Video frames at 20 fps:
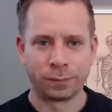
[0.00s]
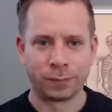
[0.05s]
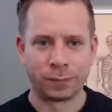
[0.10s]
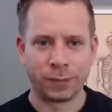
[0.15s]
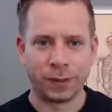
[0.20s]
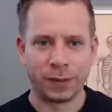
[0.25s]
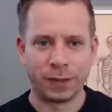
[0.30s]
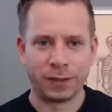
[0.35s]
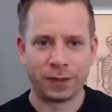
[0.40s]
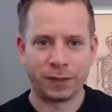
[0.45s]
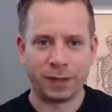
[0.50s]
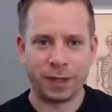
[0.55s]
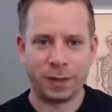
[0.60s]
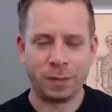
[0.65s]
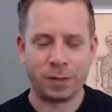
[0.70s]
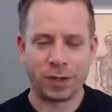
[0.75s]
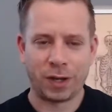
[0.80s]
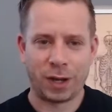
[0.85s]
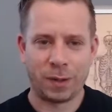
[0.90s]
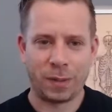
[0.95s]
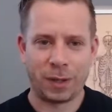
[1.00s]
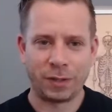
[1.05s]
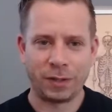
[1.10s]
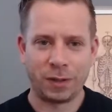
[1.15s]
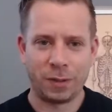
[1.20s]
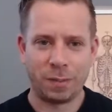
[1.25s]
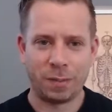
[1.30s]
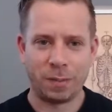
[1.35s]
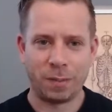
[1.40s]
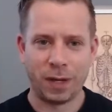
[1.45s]
At the same time, as you
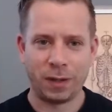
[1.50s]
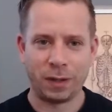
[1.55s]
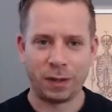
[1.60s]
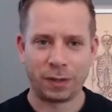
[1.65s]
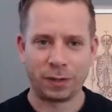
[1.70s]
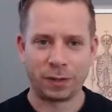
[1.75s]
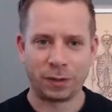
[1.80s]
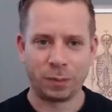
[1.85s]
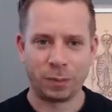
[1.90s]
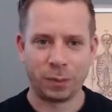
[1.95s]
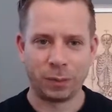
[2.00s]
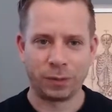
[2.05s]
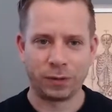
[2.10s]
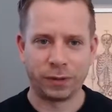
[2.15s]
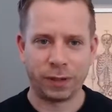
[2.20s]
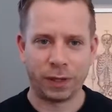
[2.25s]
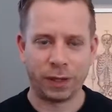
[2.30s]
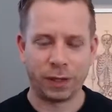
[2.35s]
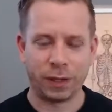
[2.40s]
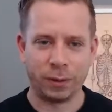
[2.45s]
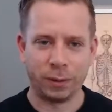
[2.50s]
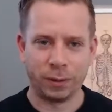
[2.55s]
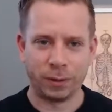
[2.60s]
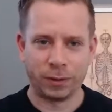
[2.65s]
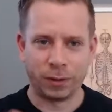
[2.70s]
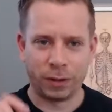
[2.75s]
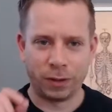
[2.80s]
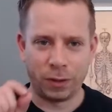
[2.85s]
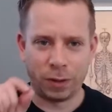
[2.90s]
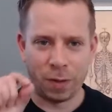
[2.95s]
make this small circle,
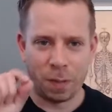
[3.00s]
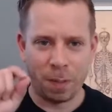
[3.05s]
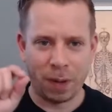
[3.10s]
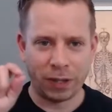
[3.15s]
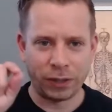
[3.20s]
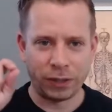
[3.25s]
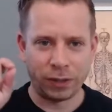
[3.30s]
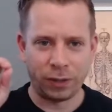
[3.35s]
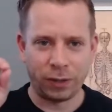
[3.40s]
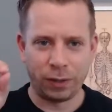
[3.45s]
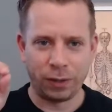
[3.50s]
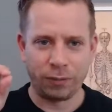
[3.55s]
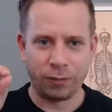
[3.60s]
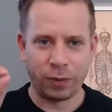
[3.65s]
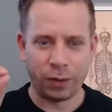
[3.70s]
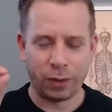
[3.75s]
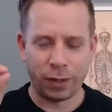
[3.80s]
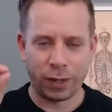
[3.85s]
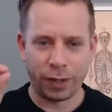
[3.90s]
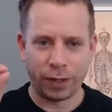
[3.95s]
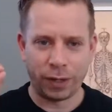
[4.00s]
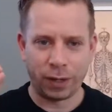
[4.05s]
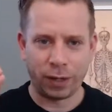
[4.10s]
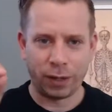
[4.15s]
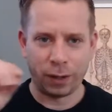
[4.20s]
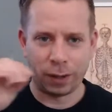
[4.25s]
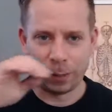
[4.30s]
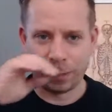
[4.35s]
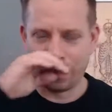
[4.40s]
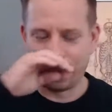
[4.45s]
so you imagine that you've got like
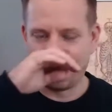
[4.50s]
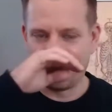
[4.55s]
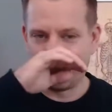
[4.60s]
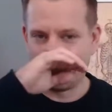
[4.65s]
a